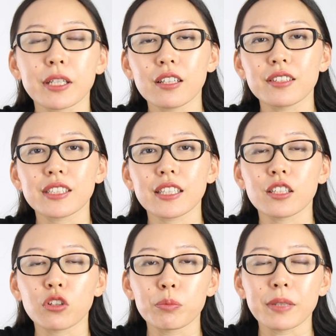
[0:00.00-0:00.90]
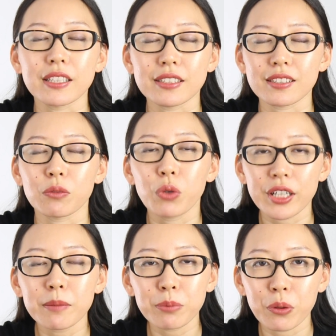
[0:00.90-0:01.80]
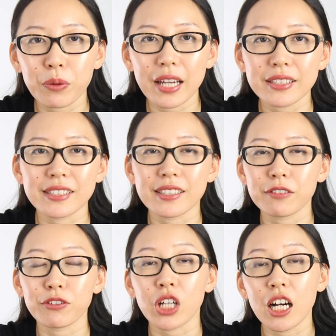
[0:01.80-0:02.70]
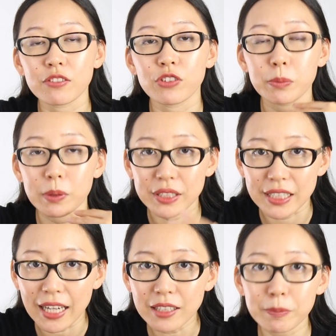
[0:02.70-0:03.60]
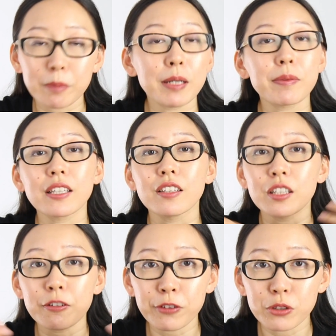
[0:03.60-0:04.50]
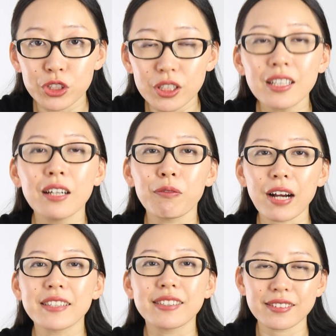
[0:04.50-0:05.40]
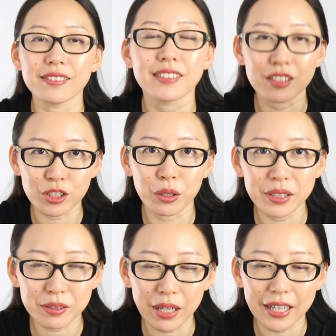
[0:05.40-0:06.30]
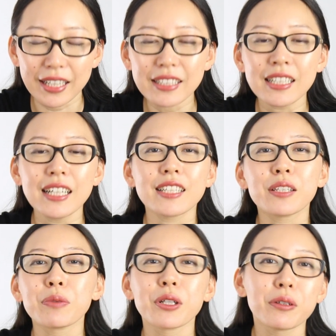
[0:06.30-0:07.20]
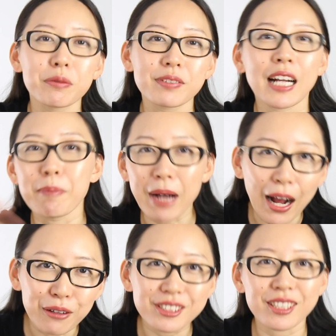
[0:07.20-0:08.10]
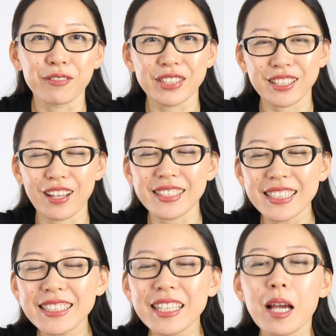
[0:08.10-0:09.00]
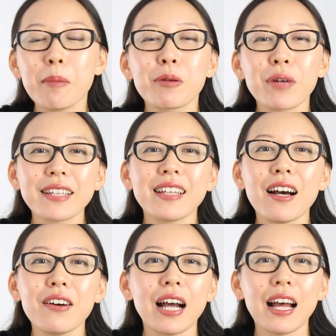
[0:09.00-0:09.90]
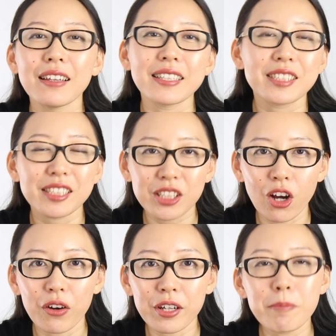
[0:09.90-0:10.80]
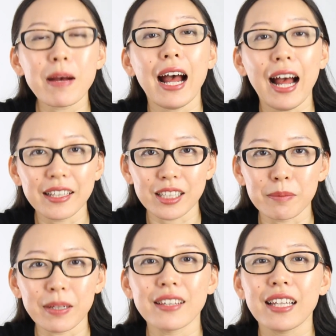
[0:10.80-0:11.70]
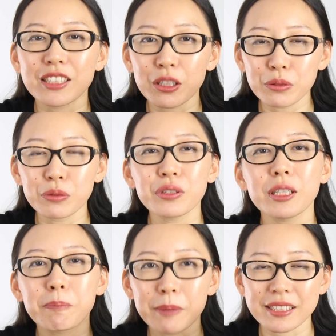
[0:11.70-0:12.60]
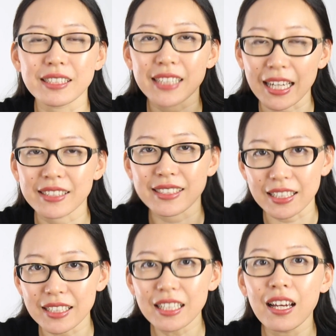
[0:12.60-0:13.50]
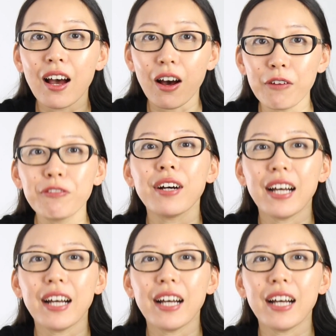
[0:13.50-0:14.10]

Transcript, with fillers: because he told me this is a work in progress. He doesn't feel comfortable yet, but maybe in the near future, once the show is running, he will come out of the closet. But right now, uh, let's just call him Adam and let's go to the business case study of